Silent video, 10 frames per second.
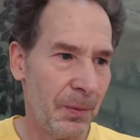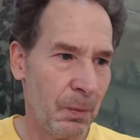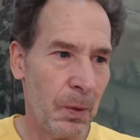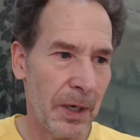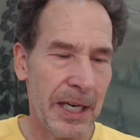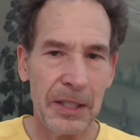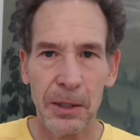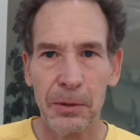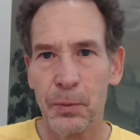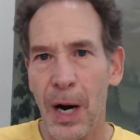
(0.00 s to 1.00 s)
working
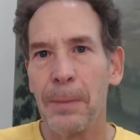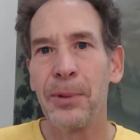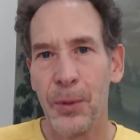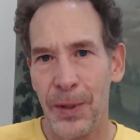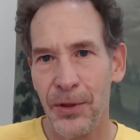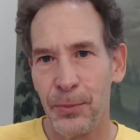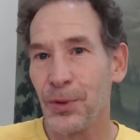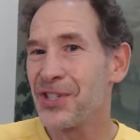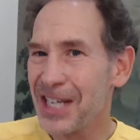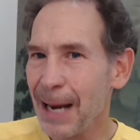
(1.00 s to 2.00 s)
La Rambla with were
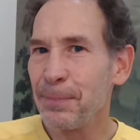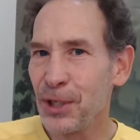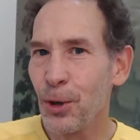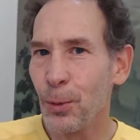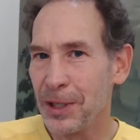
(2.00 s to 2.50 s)
skeptical